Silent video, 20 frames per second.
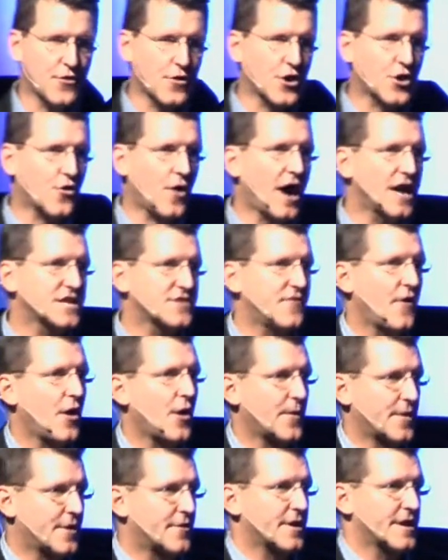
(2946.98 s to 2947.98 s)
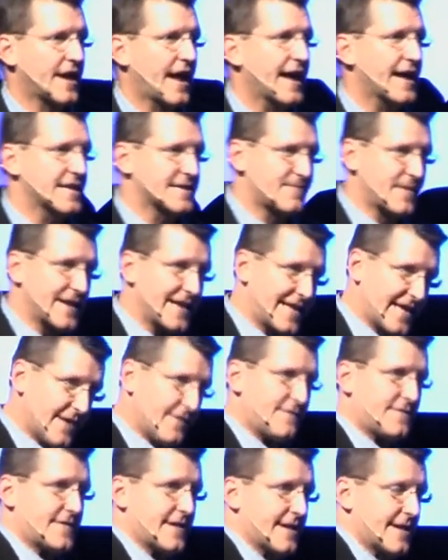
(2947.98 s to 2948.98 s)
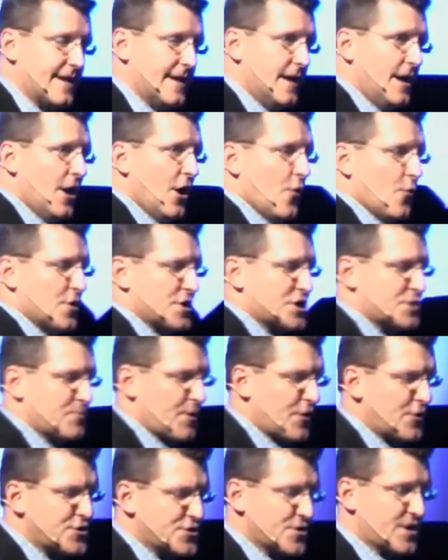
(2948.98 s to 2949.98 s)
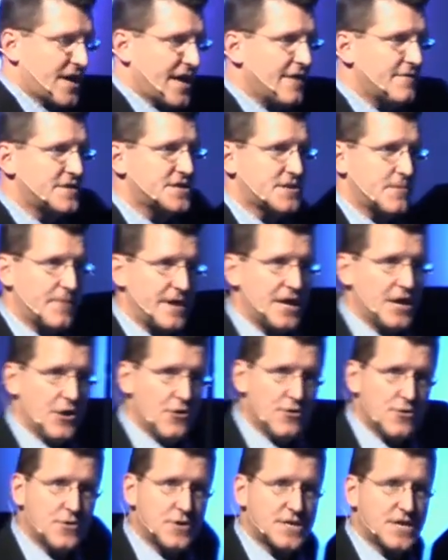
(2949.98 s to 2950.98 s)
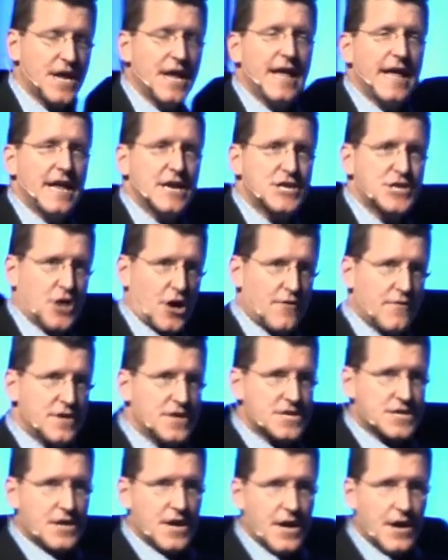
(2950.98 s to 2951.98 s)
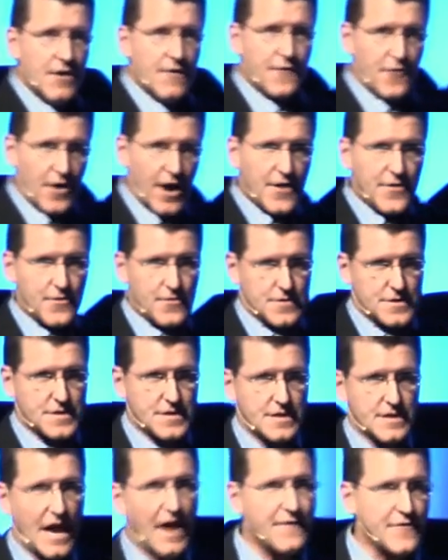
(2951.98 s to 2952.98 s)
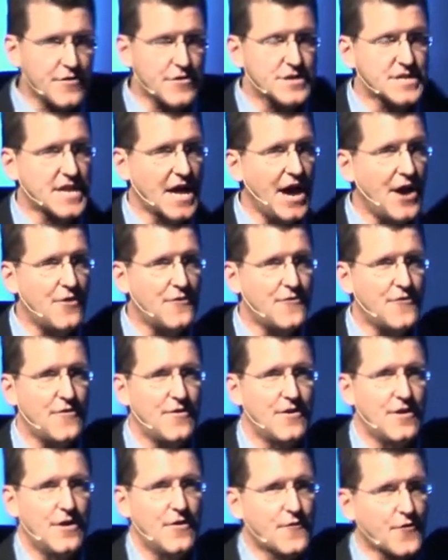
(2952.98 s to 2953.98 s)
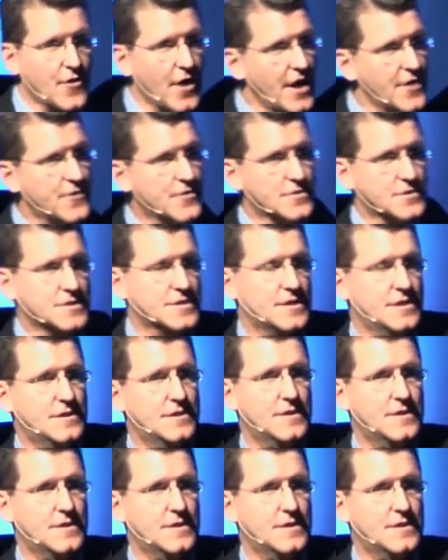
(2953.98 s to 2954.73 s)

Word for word: a Christ follower here today, has been gifted with spiritual gifts to be used in service for others, not for yourself, for others.